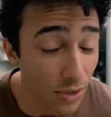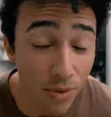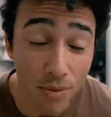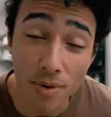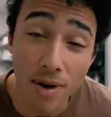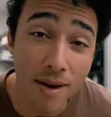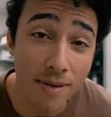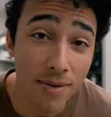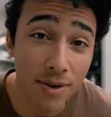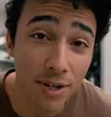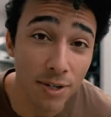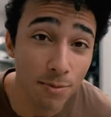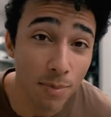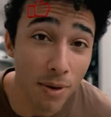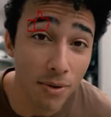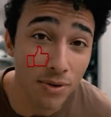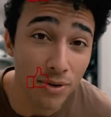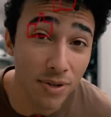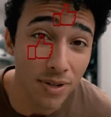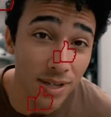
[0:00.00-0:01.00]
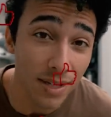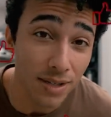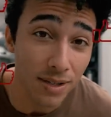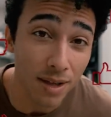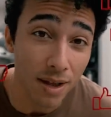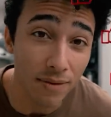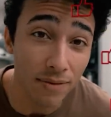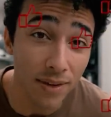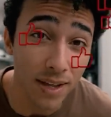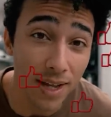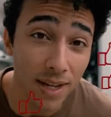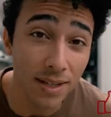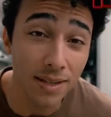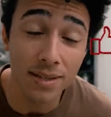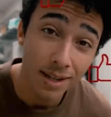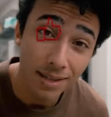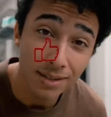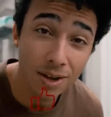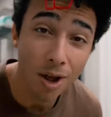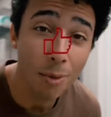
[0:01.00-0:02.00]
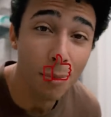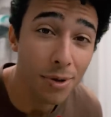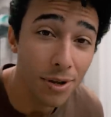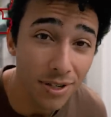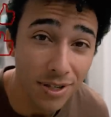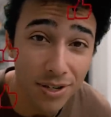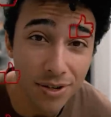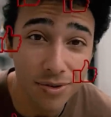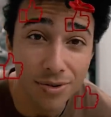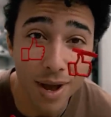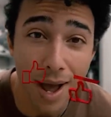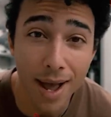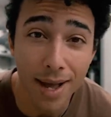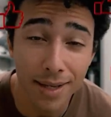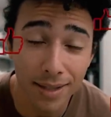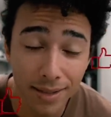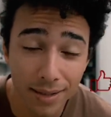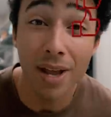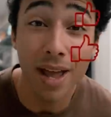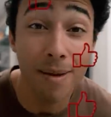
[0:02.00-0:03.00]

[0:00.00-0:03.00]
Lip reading: So whatever exposure this stuff gets, it's all because of you guys.